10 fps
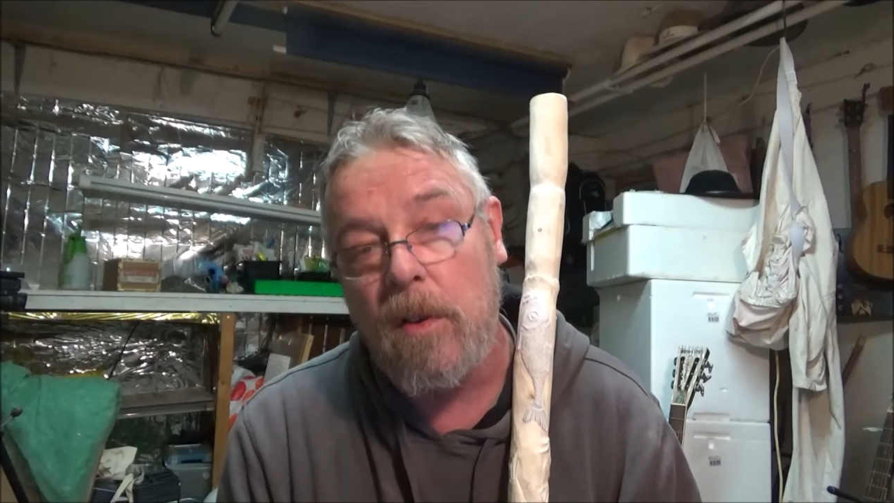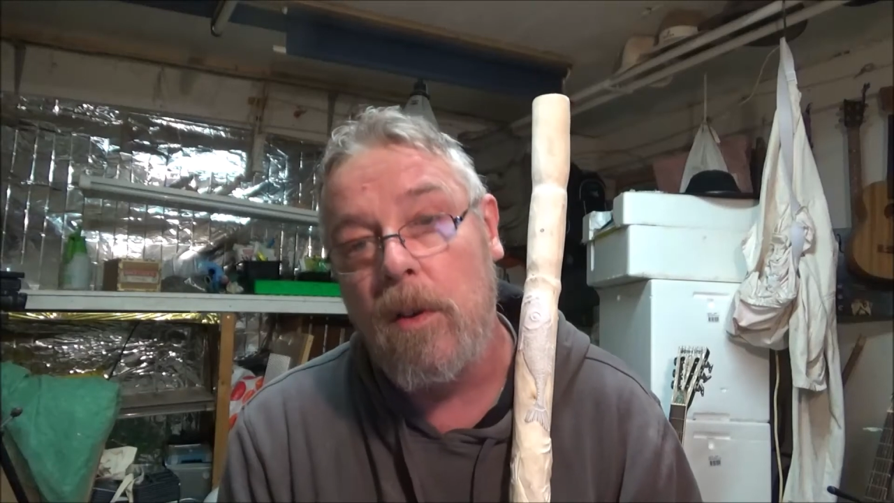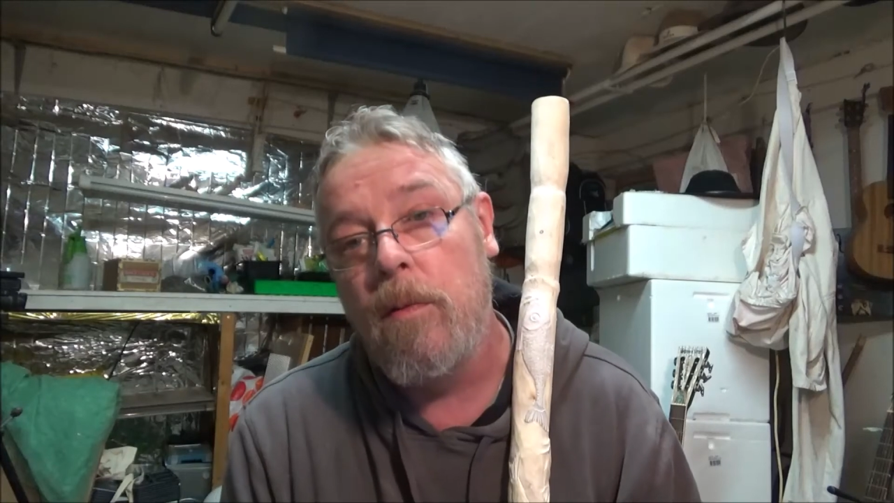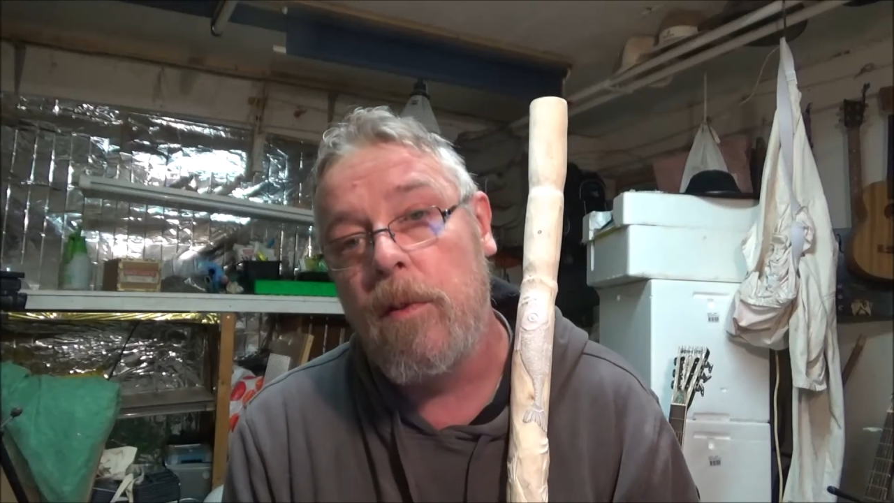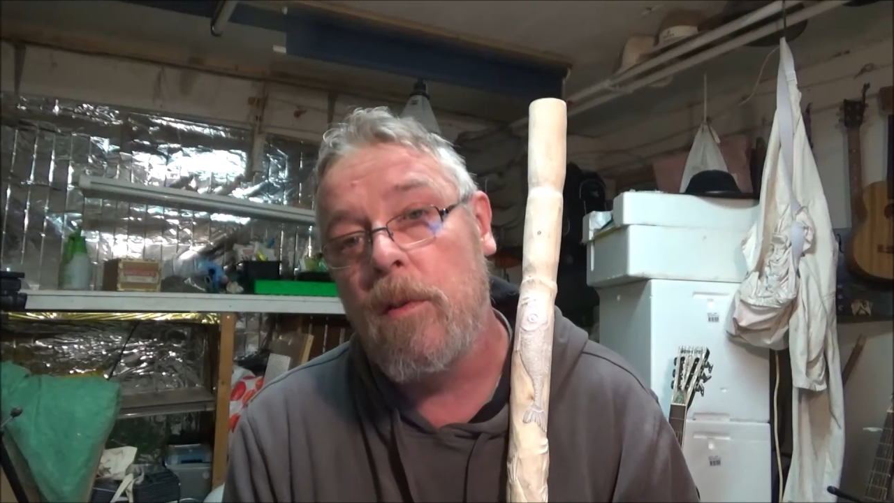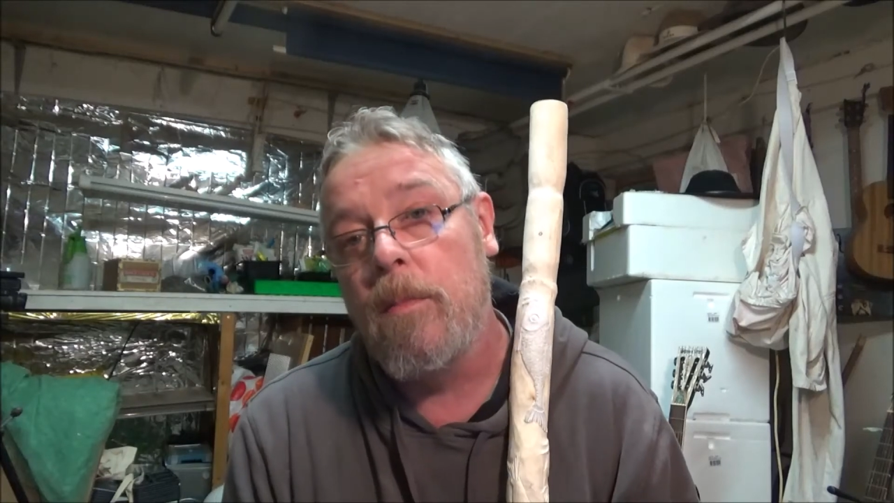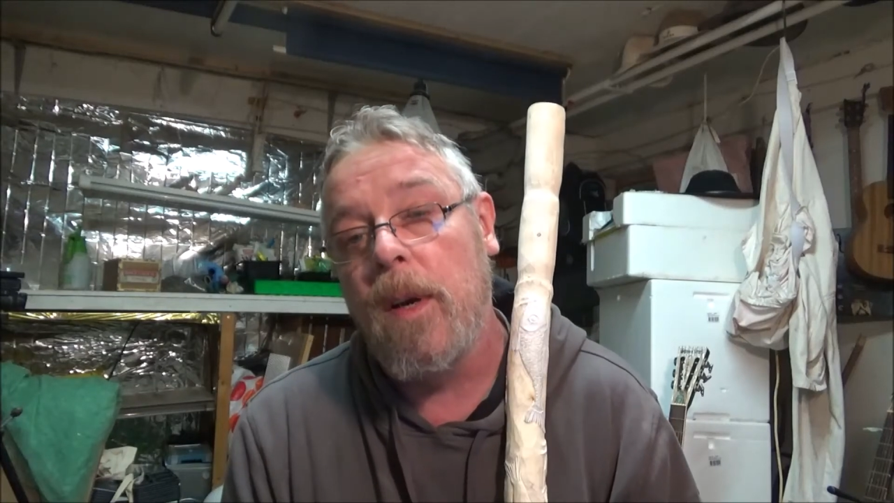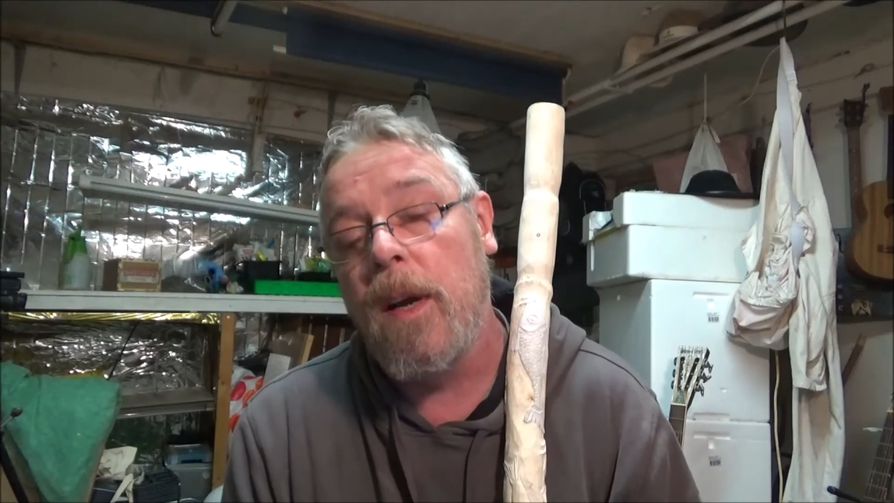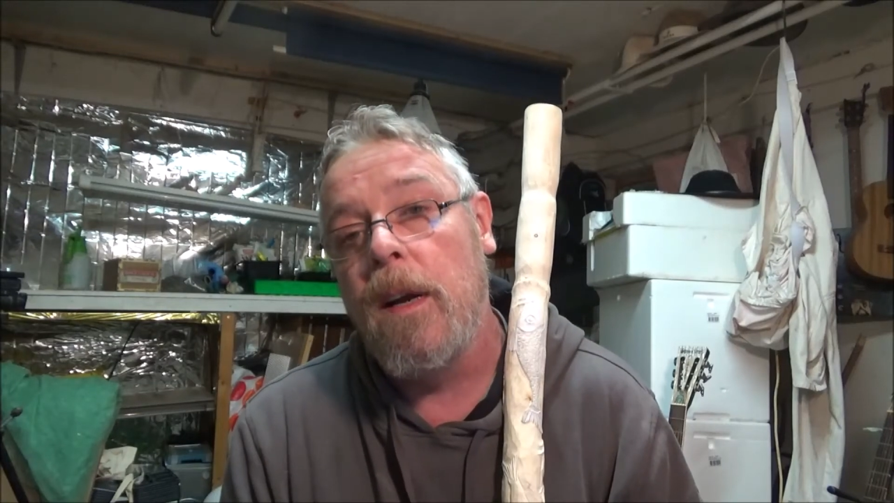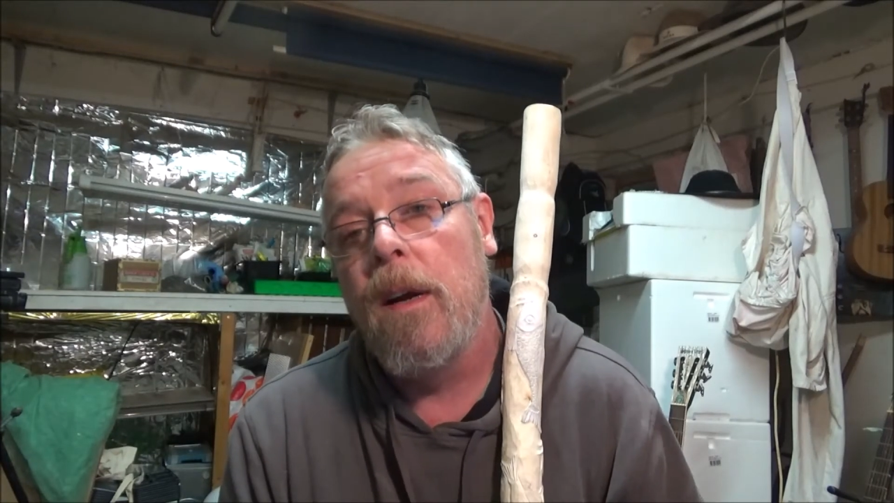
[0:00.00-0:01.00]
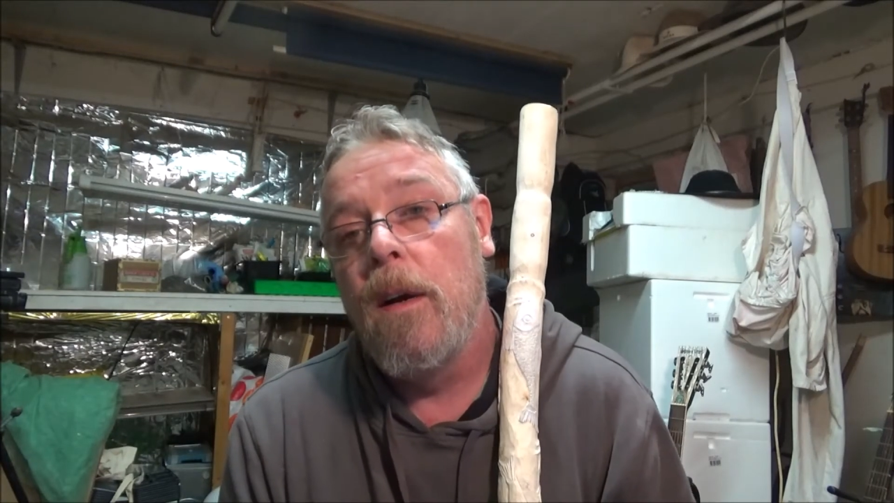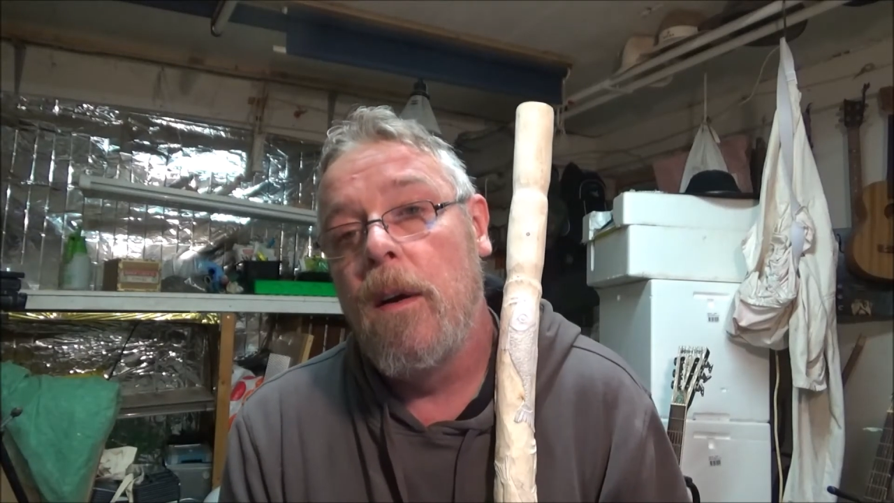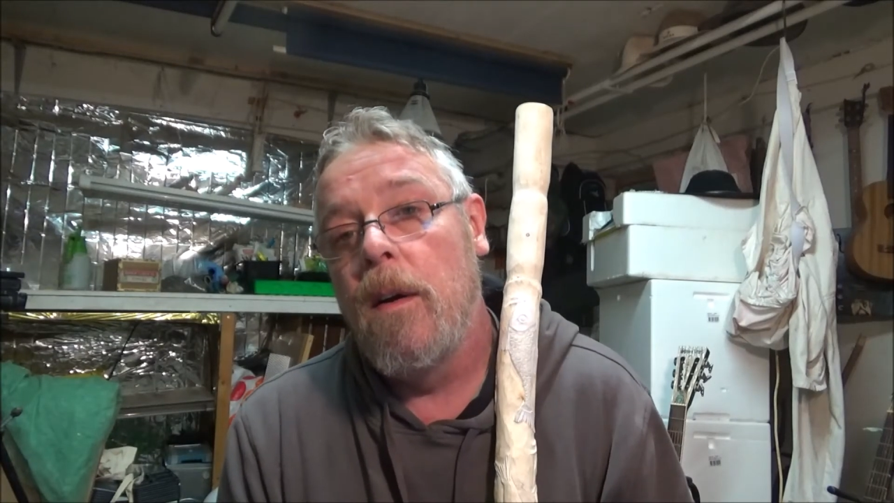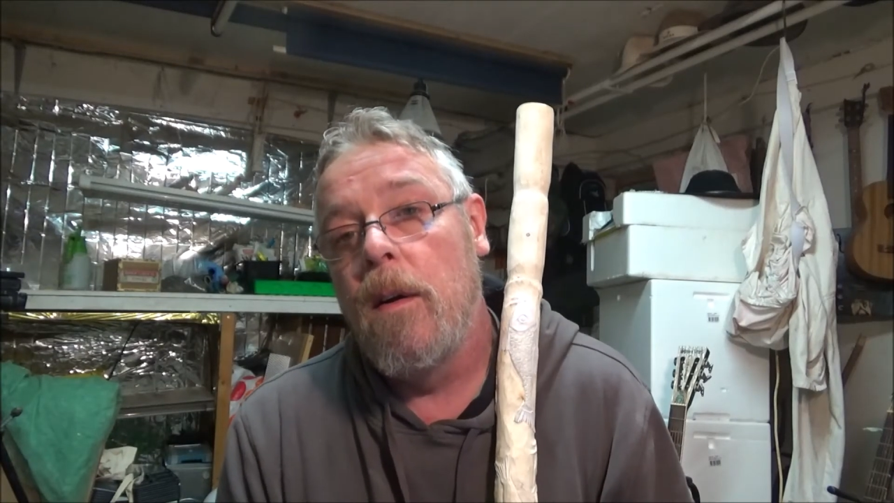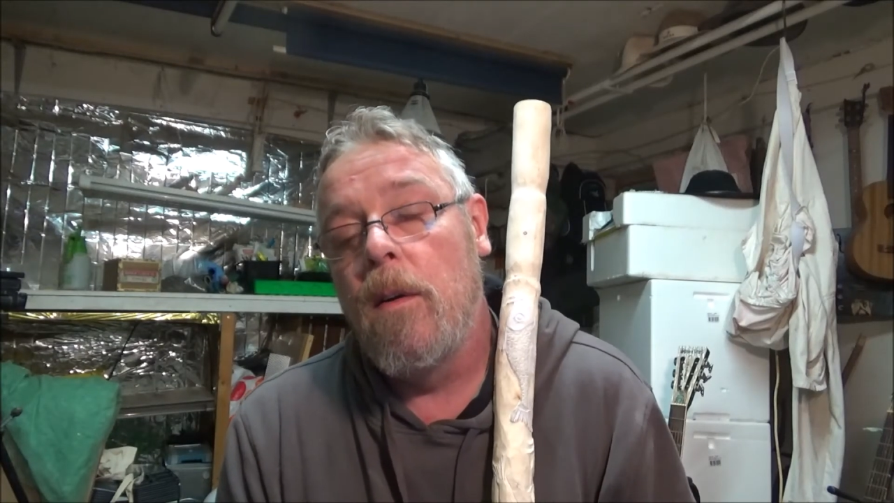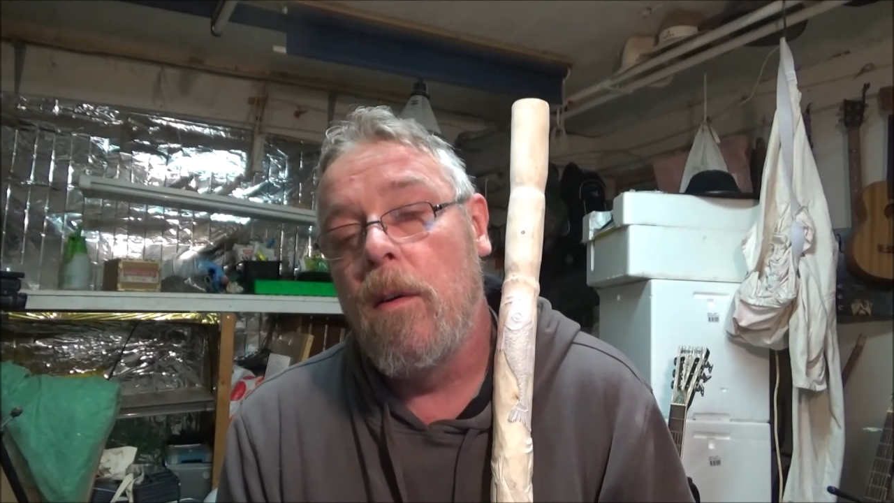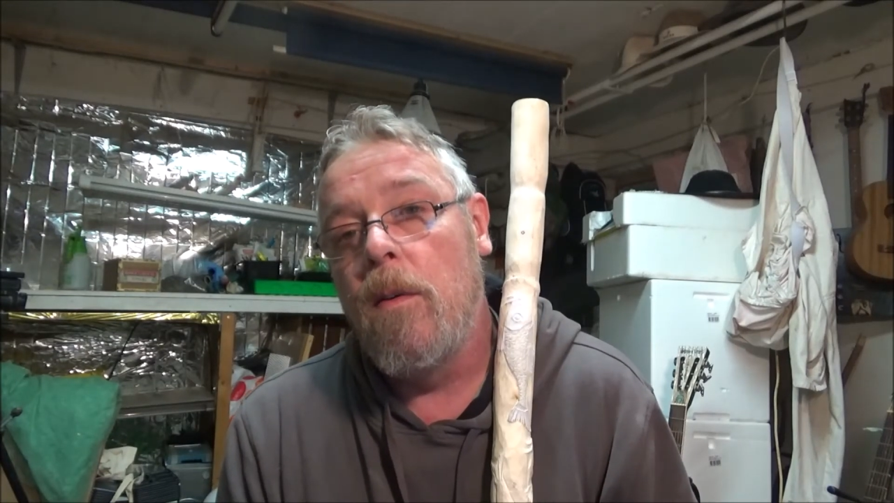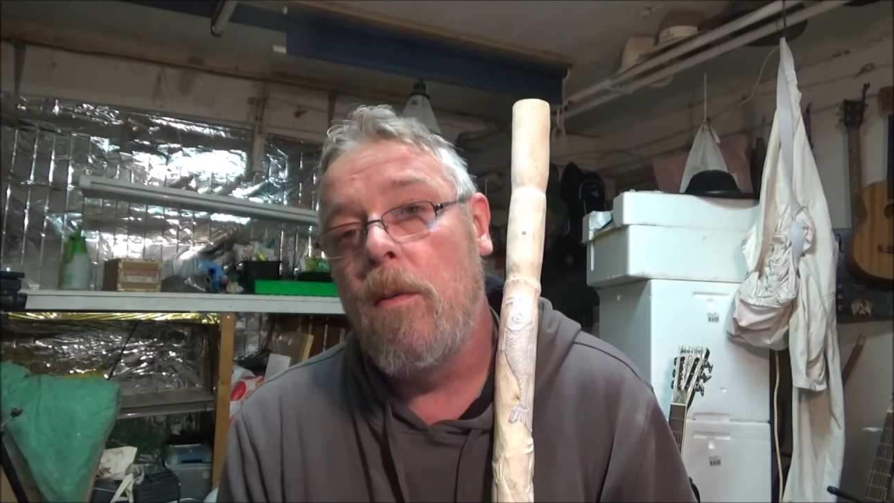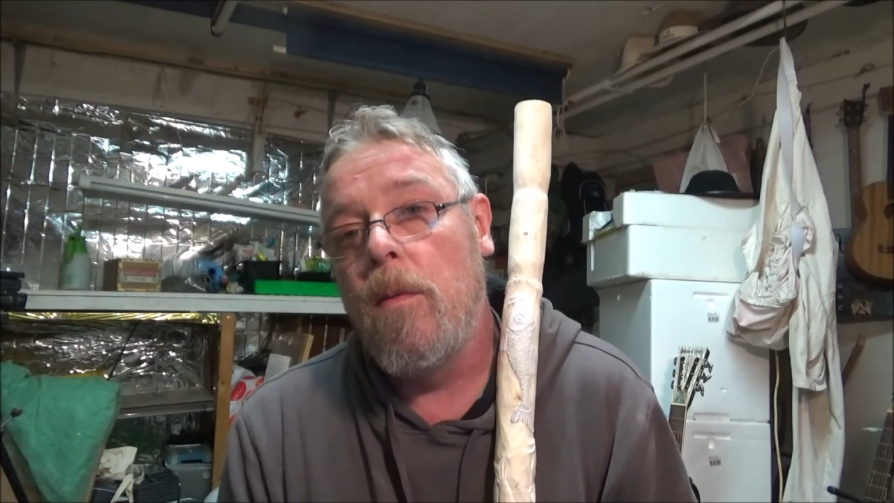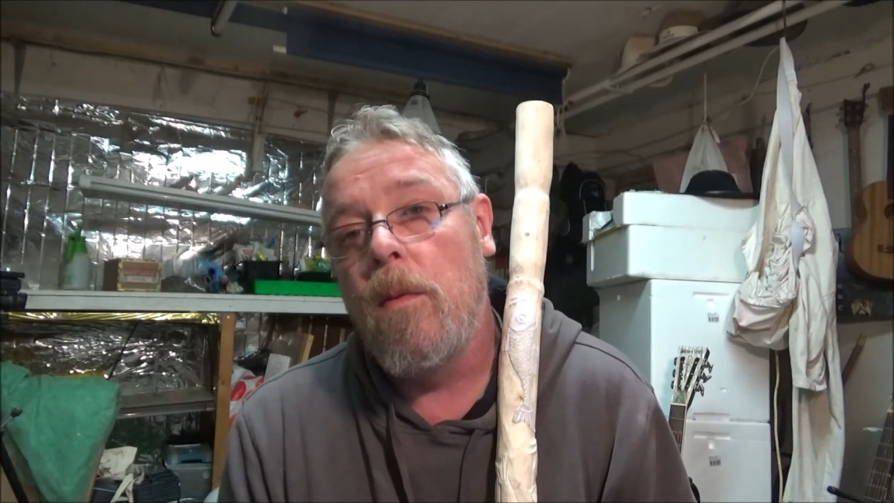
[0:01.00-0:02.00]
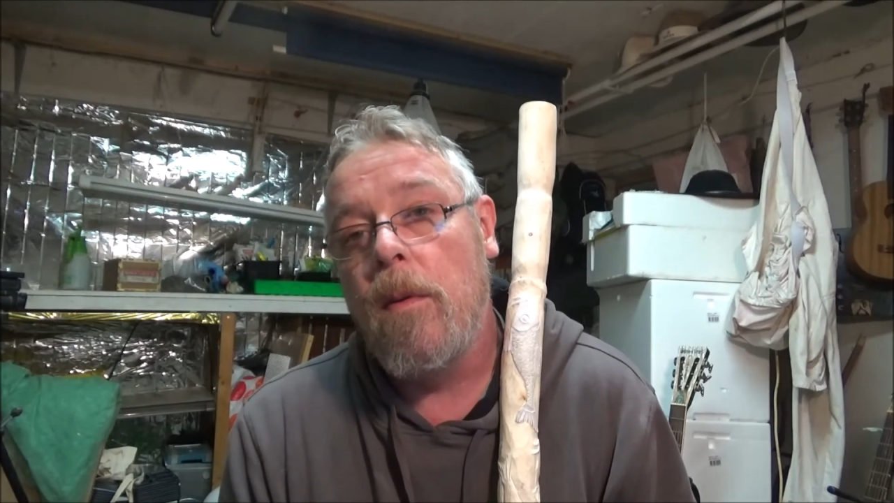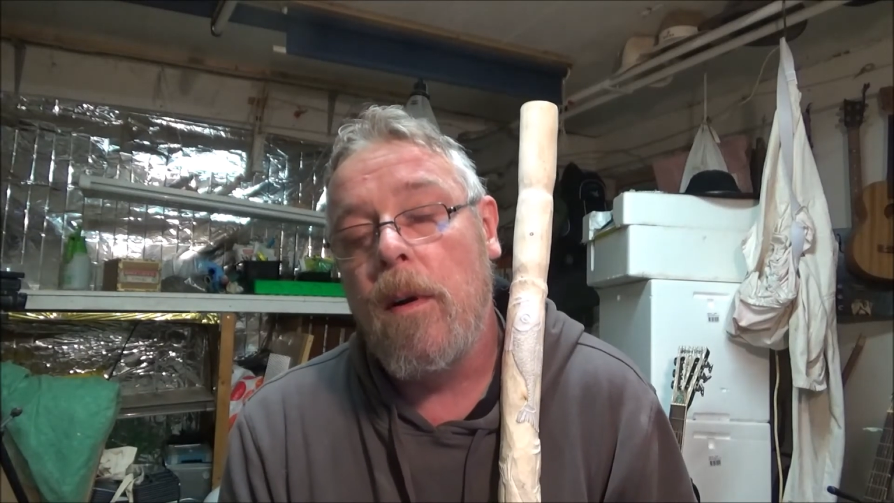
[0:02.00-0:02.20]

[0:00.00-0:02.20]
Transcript: to do for somebody who